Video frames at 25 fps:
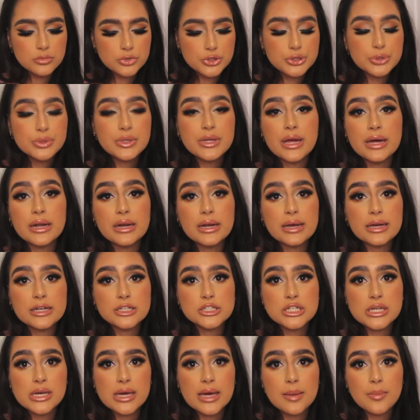Juliana
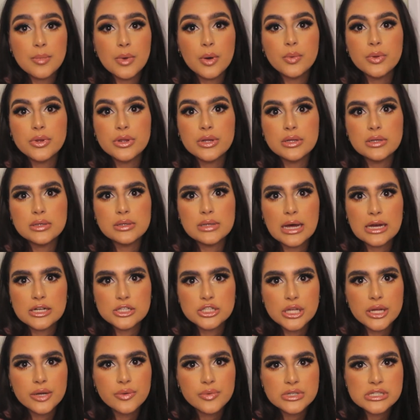actually came out with a
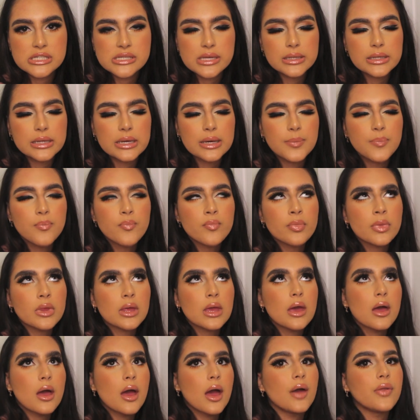lash line recently,
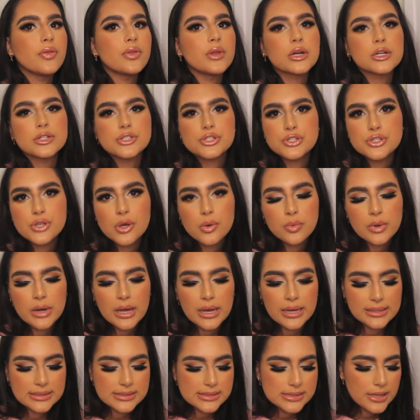and they're so
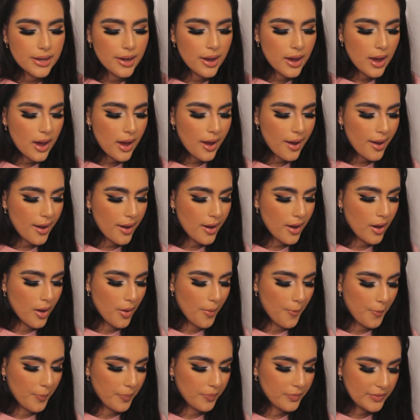nice.
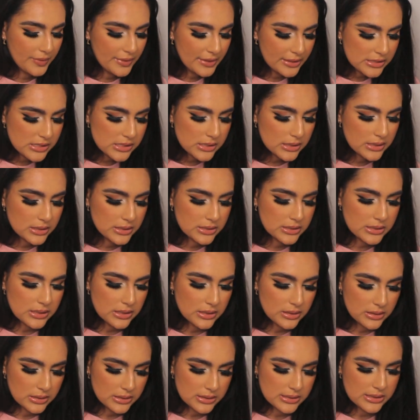This is
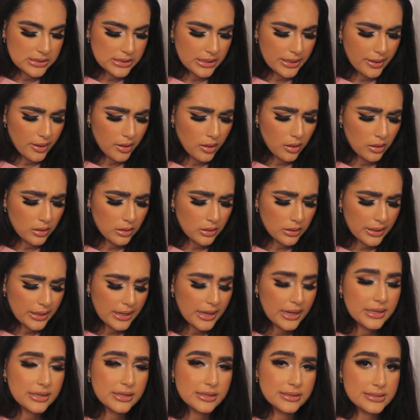in the style
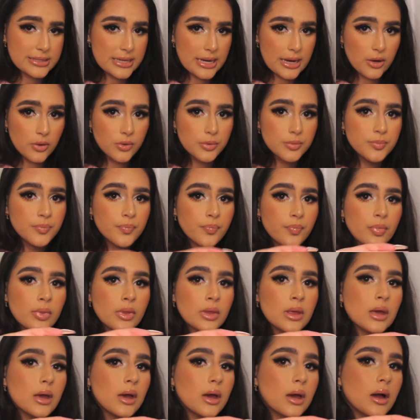Kinda Down.
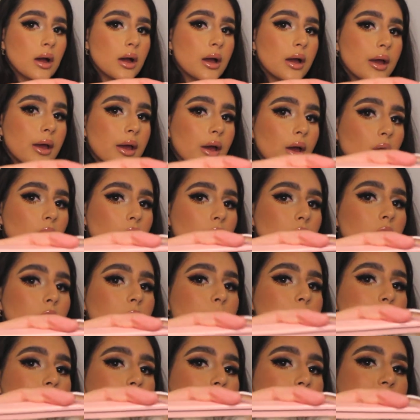I
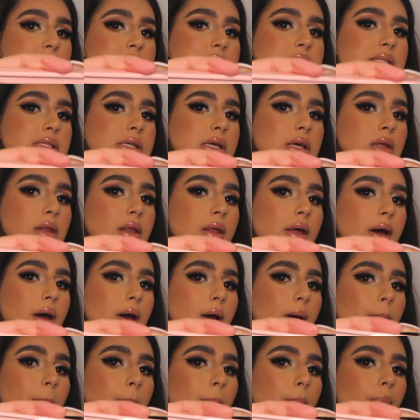hope you can see
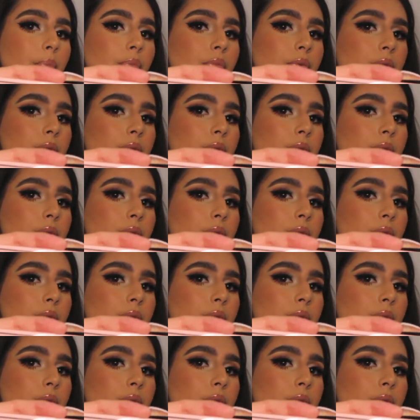them